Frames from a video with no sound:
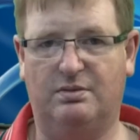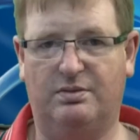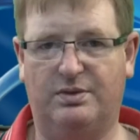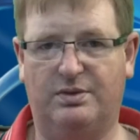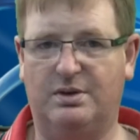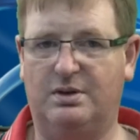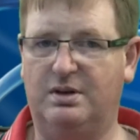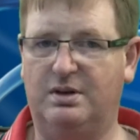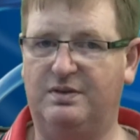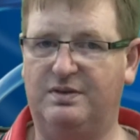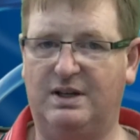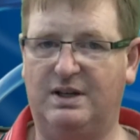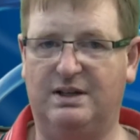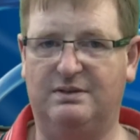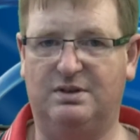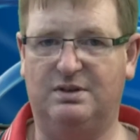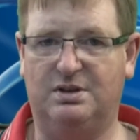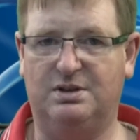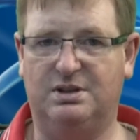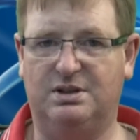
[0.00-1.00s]

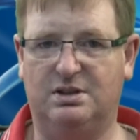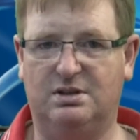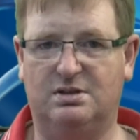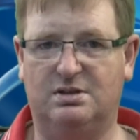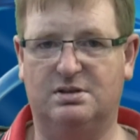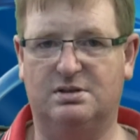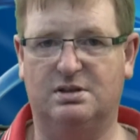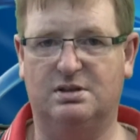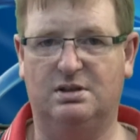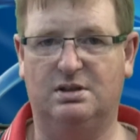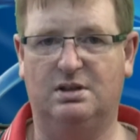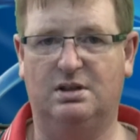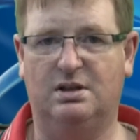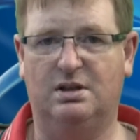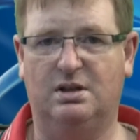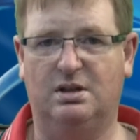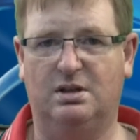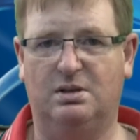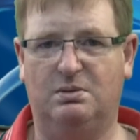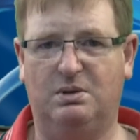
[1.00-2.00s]
35 odd years,
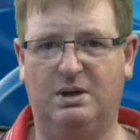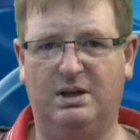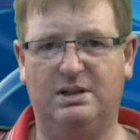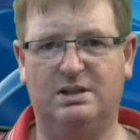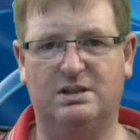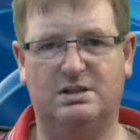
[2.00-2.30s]
why are